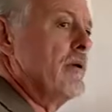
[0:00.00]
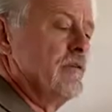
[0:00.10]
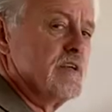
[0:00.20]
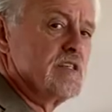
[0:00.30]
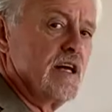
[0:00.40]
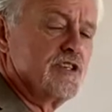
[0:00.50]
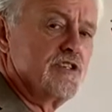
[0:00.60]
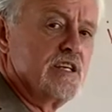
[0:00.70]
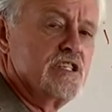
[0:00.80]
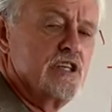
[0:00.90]
of
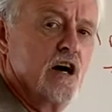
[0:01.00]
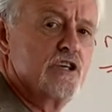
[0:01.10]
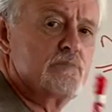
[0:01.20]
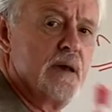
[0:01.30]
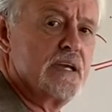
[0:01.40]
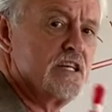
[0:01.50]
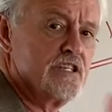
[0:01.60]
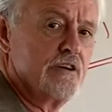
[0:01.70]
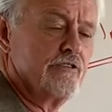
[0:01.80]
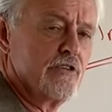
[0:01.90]
intensity does make a
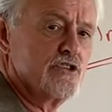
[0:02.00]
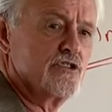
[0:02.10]
difference